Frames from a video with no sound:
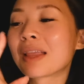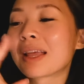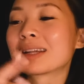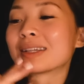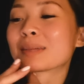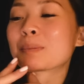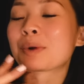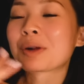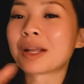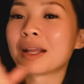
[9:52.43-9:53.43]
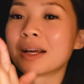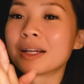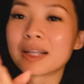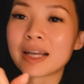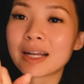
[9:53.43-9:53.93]
it is pretty
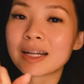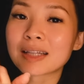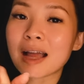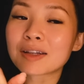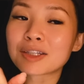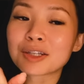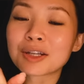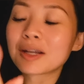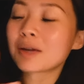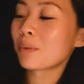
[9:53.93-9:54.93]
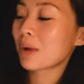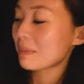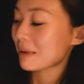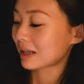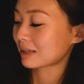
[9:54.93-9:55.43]
late. It's actually way
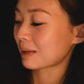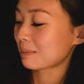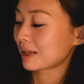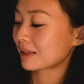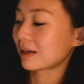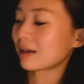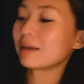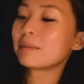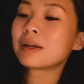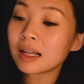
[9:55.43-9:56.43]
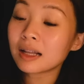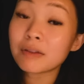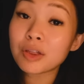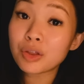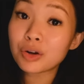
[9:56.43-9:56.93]
past my bedtime,
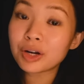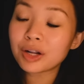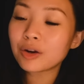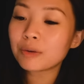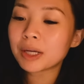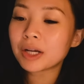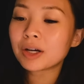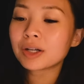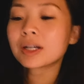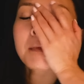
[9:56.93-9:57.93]
11.30, oh my god.